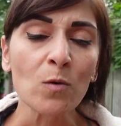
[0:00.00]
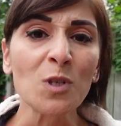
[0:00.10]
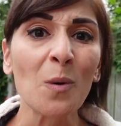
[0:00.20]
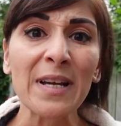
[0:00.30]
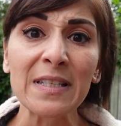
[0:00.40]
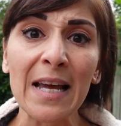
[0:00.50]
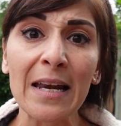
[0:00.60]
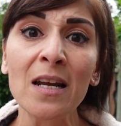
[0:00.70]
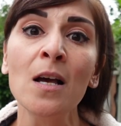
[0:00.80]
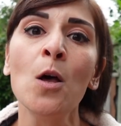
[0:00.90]
So I
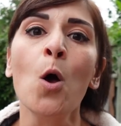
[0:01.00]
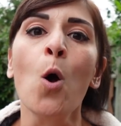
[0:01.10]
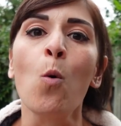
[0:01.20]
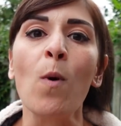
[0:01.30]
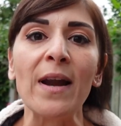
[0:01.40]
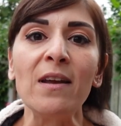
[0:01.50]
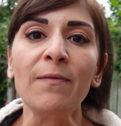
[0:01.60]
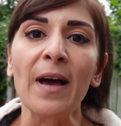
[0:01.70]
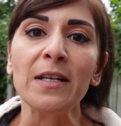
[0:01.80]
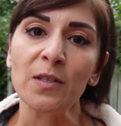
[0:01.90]
said, what
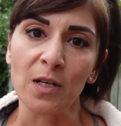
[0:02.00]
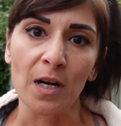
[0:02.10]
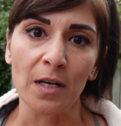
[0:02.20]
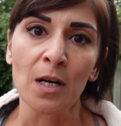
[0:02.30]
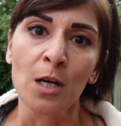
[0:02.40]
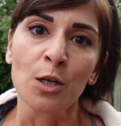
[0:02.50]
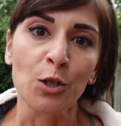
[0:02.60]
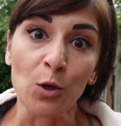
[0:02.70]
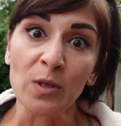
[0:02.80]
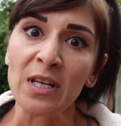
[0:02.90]
if I start
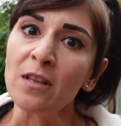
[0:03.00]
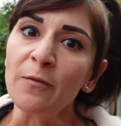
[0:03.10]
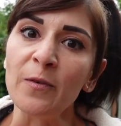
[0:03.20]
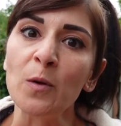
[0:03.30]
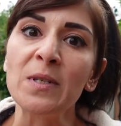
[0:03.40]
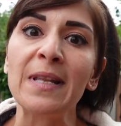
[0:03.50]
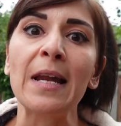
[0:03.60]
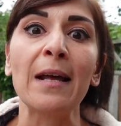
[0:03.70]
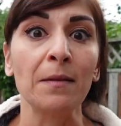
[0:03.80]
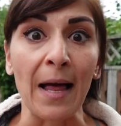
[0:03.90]
choosing the foods
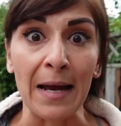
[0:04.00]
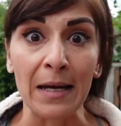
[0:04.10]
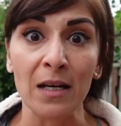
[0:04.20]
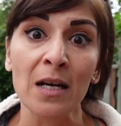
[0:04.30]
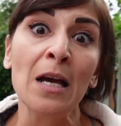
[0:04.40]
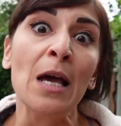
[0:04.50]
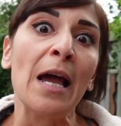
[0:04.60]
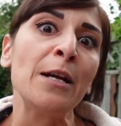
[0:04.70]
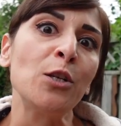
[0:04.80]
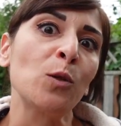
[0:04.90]
that I like
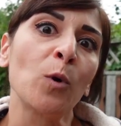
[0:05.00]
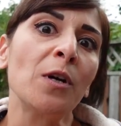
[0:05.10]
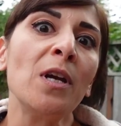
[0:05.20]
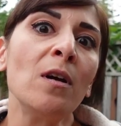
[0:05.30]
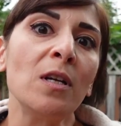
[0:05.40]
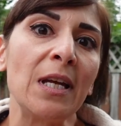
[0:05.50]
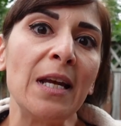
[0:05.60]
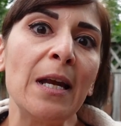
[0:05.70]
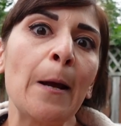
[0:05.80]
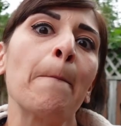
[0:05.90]
and just working on
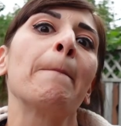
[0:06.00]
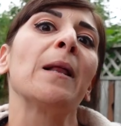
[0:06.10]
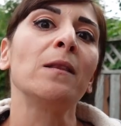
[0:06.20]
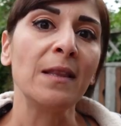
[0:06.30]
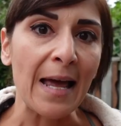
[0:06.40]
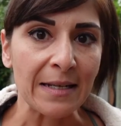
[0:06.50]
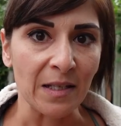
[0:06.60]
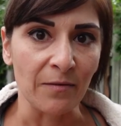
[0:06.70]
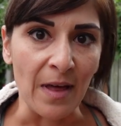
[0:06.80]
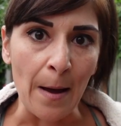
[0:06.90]
eating less
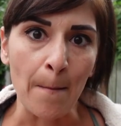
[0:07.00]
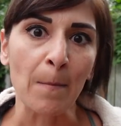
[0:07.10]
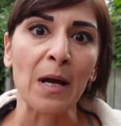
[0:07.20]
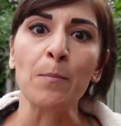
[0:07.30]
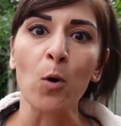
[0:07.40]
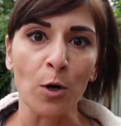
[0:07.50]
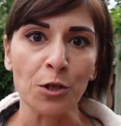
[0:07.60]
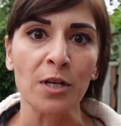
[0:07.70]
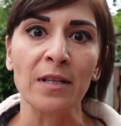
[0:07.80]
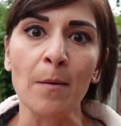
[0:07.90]
of them by
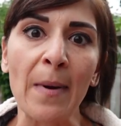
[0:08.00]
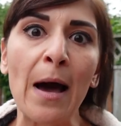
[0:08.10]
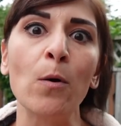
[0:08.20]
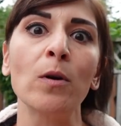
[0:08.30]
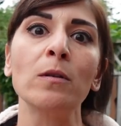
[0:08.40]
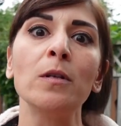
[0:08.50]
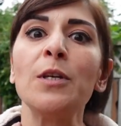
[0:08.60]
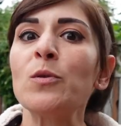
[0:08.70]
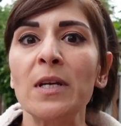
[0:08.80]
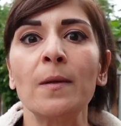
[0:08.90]
portioning them out
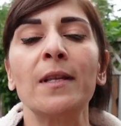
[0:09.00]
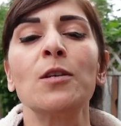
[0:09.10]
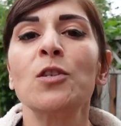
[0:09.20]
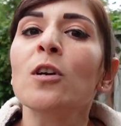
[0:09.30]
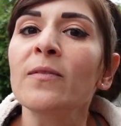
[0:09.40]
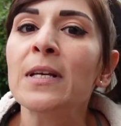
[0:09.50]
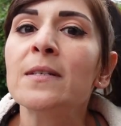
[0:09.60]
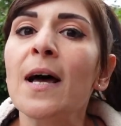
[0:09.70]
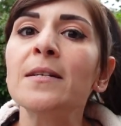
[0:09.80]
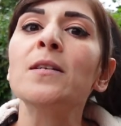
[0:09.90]
using like the serving
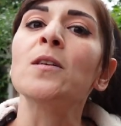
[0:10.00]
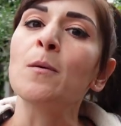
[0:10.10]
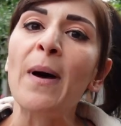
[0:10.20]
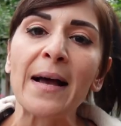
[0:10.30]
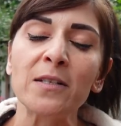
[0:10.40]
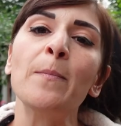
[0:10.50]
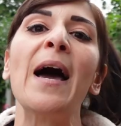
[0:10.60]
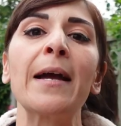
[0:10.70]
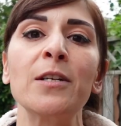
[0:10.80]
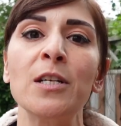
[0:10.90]
sizes on the backs of
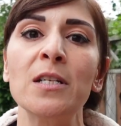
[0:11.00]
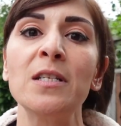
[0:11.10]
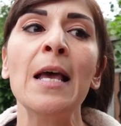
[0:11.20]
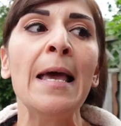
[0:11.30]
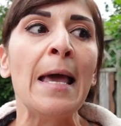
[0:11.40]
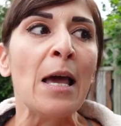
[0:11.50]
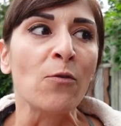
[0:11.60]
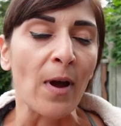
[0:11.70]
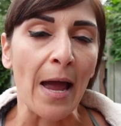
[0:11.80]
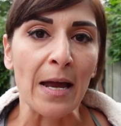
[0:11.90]
packages
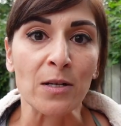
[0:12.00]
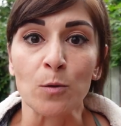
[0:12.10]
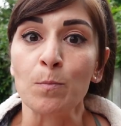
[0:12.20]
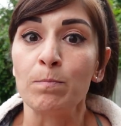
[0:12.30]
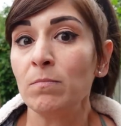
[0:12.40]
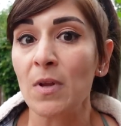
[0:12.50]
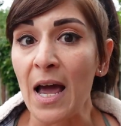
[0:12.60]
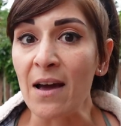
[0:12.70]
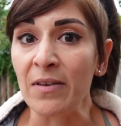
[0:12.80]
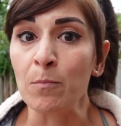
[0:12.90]
and
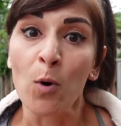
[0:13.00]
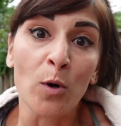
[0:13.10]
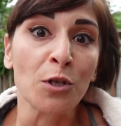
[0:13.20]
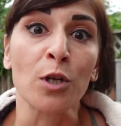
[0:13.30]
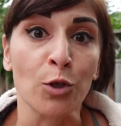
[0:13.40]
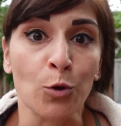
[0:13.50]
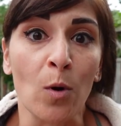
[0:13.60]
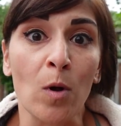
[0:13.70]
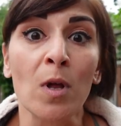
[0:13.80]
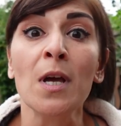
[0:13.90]
having portion
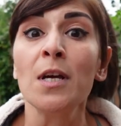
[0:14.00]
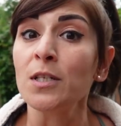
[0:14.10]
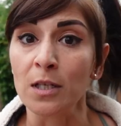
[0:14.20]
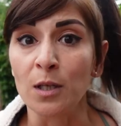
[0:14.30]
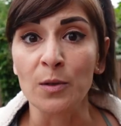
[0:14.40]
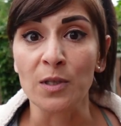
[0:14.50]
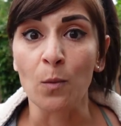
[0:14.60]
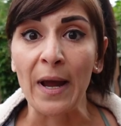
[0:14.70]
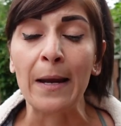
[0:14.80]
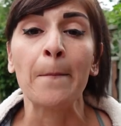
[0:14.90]
control to lose the
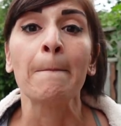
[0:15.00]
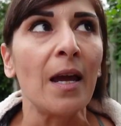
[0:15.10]
weight.